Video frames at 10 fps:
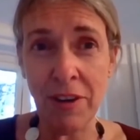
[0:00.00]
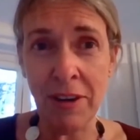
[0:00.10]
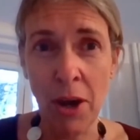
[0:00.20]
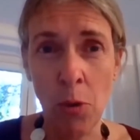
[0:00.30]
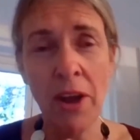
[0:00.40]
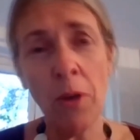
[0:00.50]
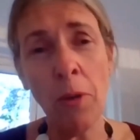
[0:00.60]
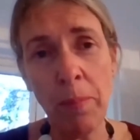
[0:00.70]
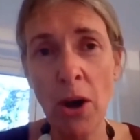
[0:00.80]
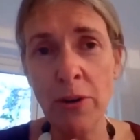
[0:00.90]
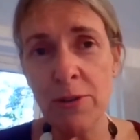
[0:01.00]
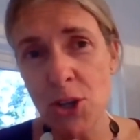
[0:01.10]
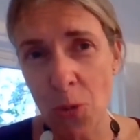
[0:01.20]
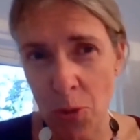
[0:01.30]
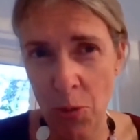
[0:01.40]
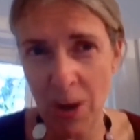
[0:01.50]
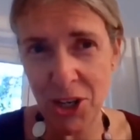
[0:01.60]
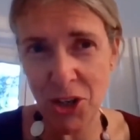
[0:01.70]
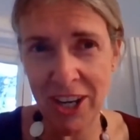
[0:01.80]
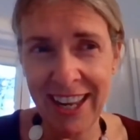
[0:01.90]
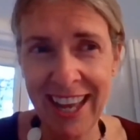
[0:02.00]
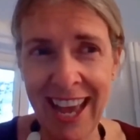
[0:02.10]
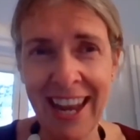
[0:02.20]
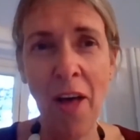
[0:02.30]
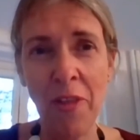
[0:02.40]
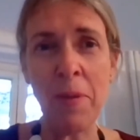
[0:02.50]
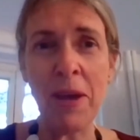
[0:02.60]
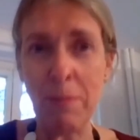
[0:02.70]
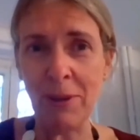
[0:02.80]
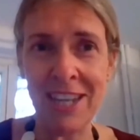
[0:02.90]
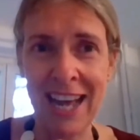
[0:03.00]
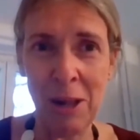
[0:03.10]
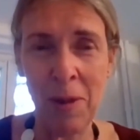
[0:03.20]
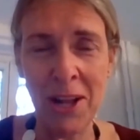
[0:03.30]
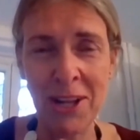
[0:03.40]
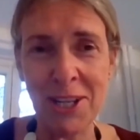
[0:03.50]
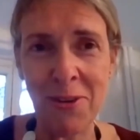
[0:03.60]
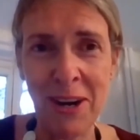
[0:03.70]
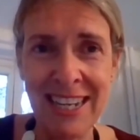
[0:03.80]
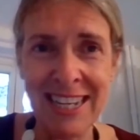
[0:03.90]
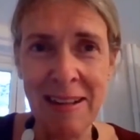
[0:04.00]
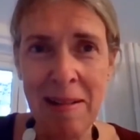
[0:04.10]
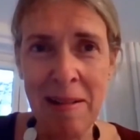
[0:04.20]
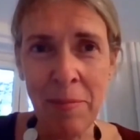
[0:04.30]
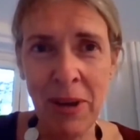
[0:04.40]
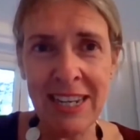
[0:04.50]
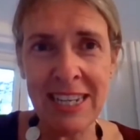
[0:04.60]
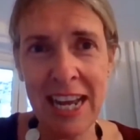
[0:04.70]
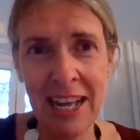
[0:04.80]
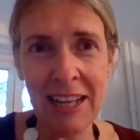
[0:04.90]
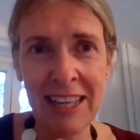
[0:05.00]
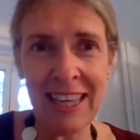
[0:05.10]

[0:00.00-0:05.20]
And why not pose your question and get other people to help answer it? But